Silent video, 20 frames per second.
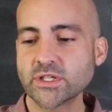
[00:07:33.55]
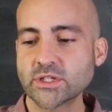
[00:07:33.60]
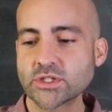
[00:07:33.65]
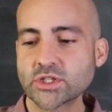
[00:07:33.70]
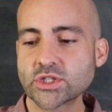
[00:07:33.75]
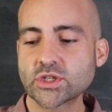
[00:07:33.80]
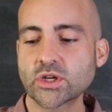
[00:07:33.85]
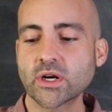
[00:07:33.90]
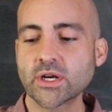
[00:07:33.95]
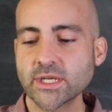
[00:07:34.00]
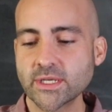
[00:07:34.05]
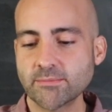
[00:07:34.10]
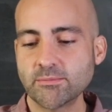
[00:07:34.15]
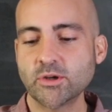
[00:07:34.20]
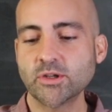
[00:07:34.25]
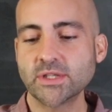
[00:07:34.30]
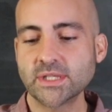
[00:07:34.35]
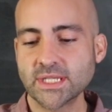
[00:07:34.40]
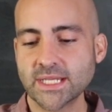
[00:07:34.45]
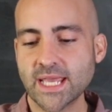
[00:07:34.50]
you're starting to
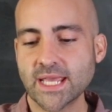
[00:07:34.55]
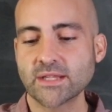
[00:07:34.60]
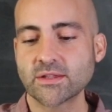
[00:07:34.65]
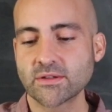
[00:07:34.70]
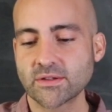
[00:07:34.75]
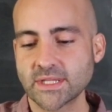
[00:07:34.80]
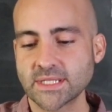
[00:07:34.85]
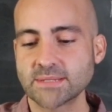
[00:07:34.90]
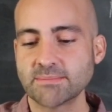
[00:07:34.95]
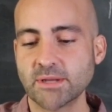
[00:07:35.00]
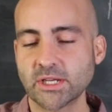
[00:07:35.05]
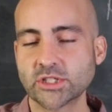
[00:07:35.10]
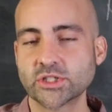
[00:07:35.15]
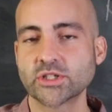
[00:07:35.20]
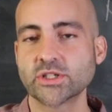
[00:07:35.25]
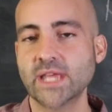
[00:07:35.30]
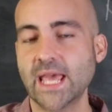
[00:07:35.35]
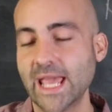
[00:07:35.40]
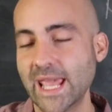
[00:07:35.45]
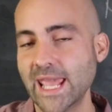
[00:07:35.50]
put together this
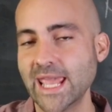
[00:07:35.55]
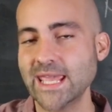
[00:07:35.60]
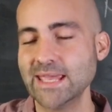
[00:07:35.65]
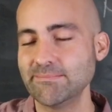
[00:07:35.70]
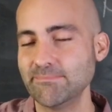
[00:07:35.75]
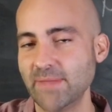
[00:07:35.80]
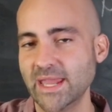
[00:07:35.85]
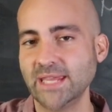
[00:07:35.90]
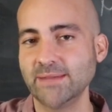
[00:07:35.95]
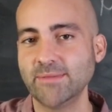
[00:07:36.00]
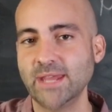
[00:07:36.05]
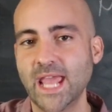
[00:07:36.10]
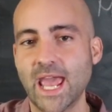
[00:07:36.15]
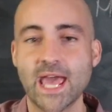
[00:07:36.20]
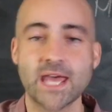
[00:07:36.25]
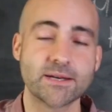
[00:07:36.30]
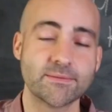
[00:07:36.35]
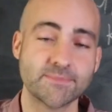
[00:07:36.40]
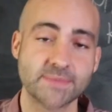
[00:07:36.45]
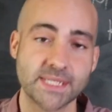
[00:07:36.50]
picture that, hey, maybe
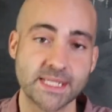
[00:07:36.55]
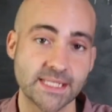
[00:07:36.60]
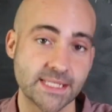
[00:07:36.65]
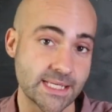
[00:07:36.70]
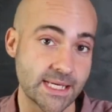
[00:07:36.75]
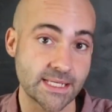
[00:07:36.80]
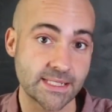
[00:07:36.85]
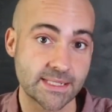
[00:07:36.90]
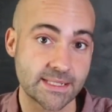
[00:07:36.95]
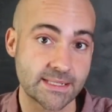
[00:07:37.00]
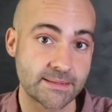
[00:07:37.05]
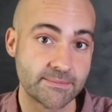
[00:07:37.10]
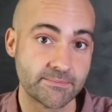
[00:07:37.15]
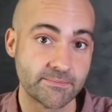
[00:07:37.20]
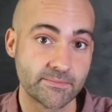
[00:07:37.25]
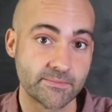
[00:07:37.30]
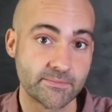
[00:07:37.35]
atoms exist.